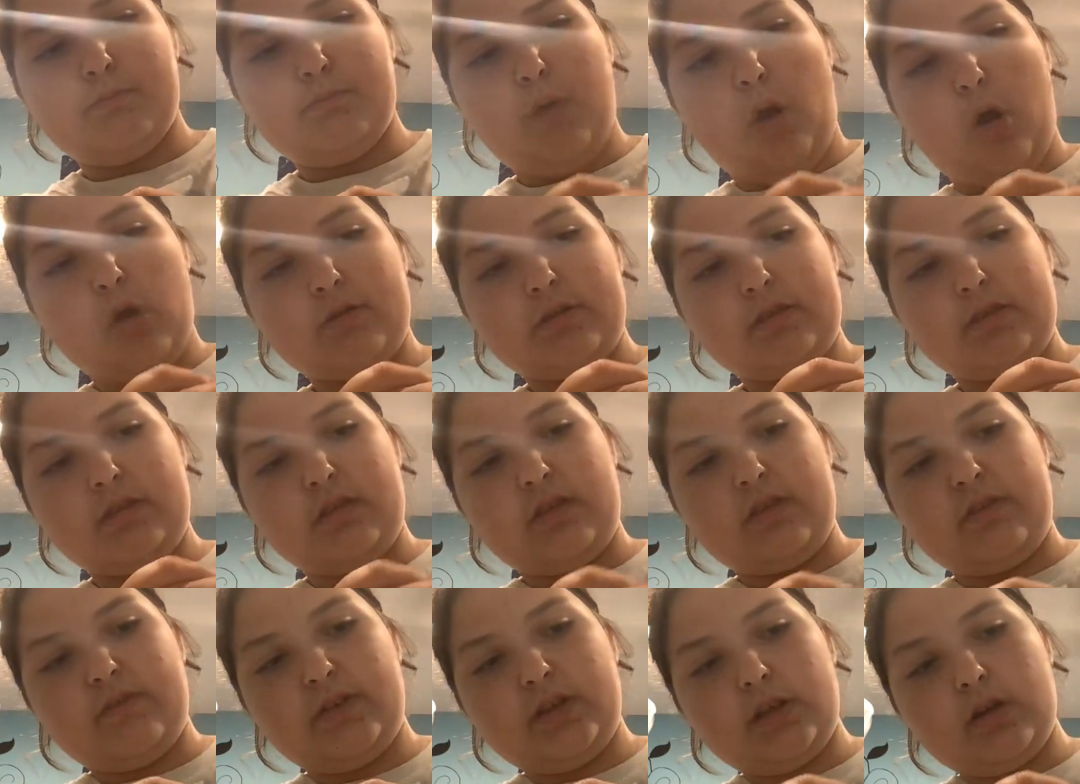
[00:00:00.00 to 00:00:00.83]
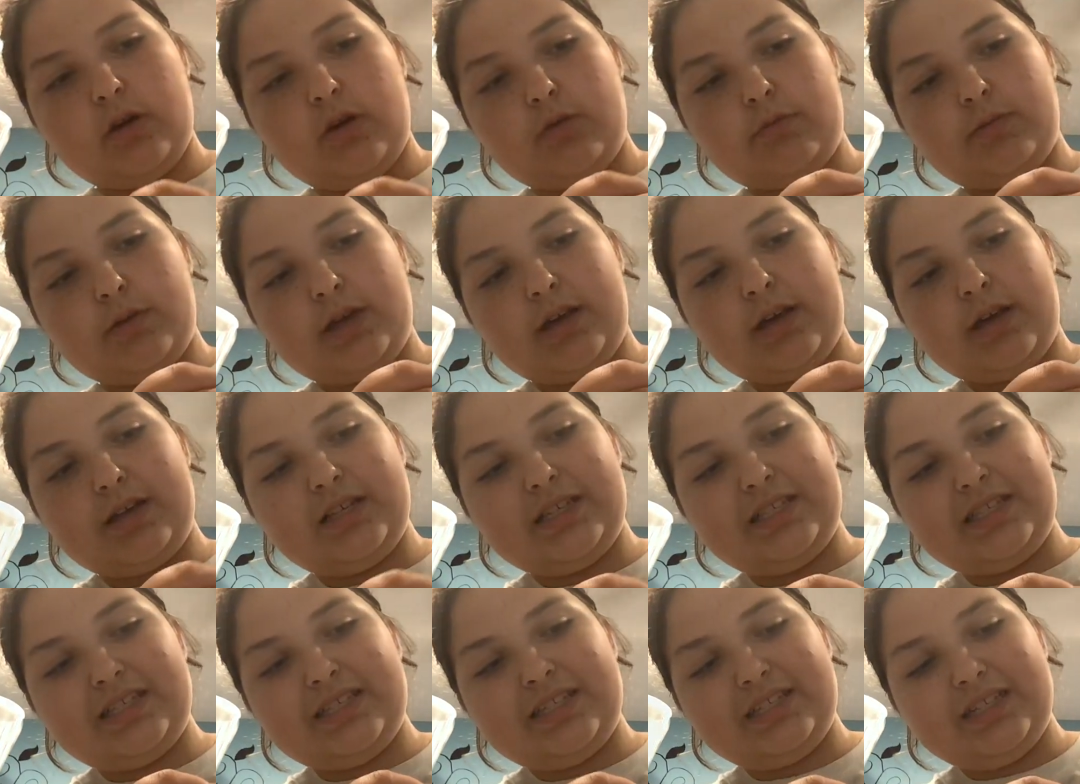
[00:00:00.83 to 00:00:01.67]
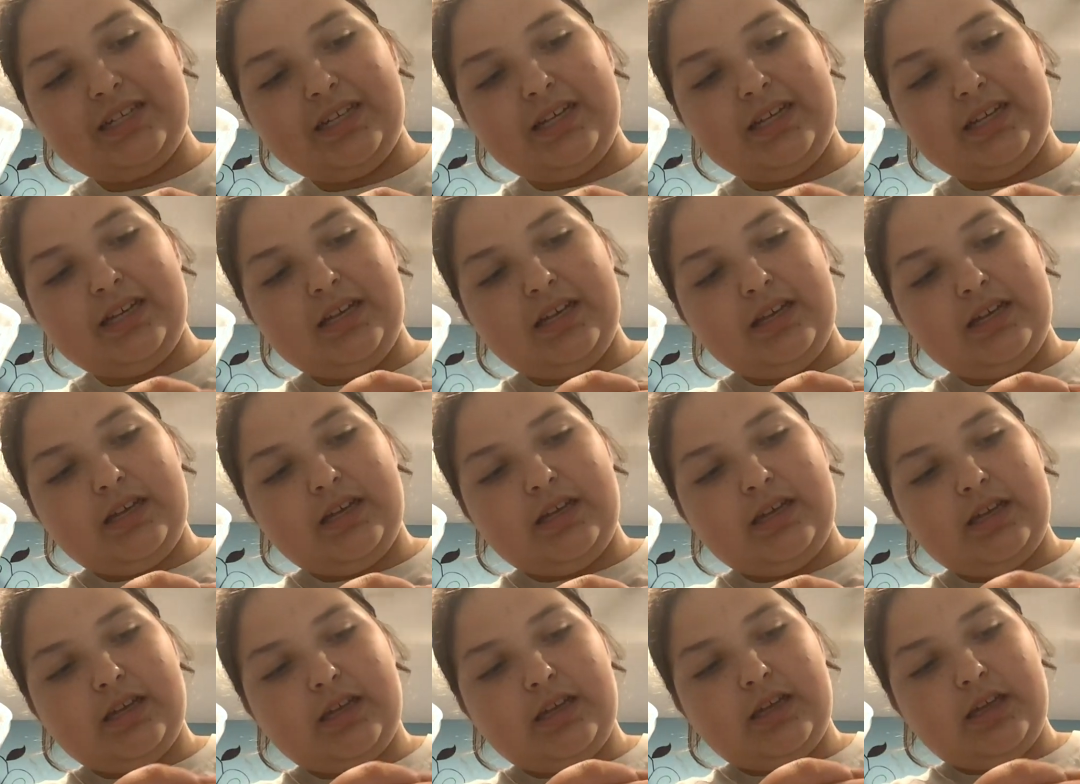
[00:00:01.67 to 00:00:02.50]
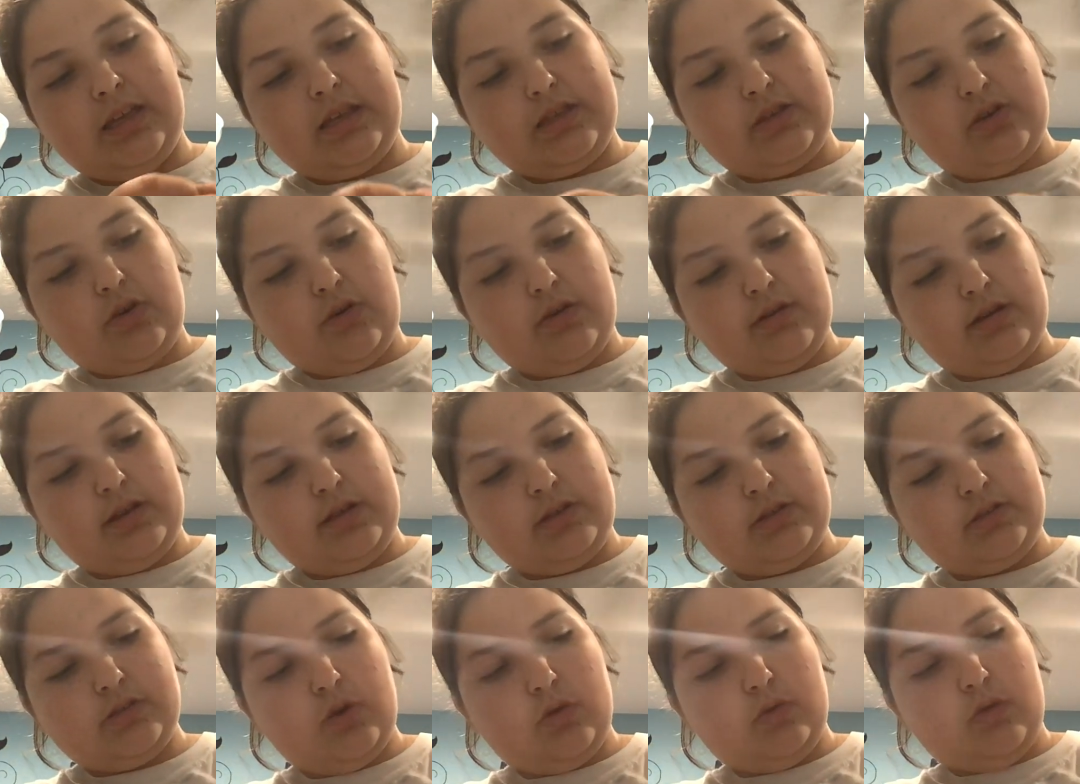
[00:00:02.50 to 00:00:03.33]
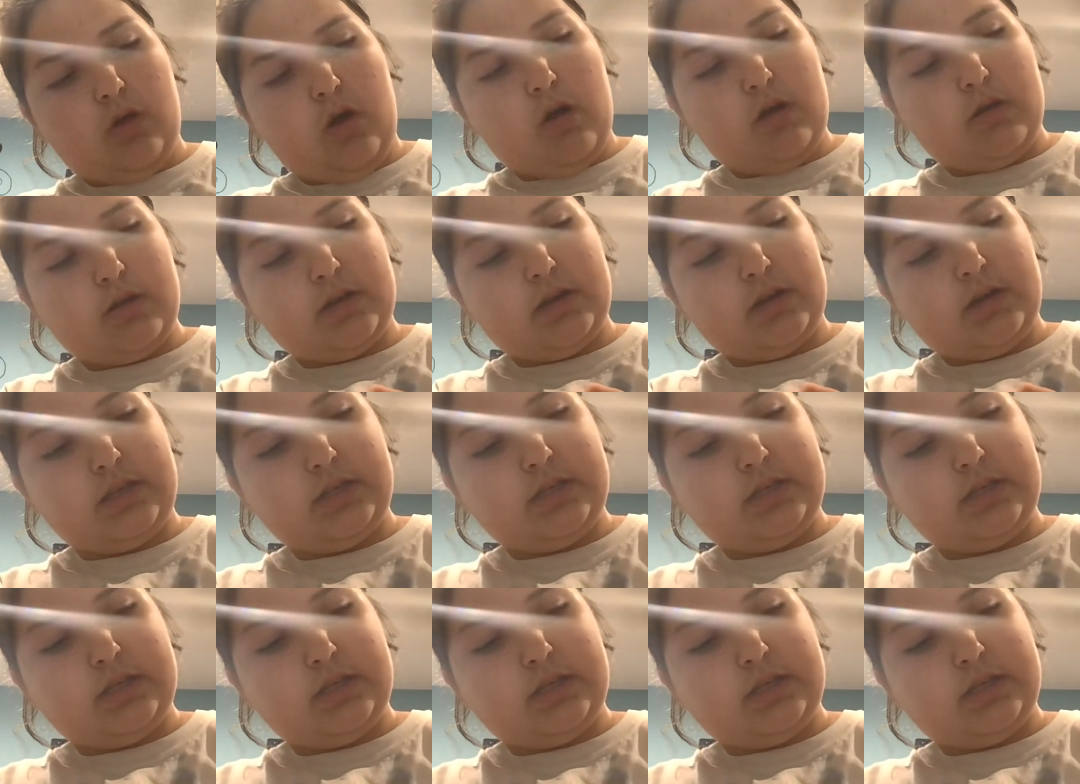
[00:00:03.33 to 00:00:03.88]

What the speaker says: parts of this video because it's already so long, and I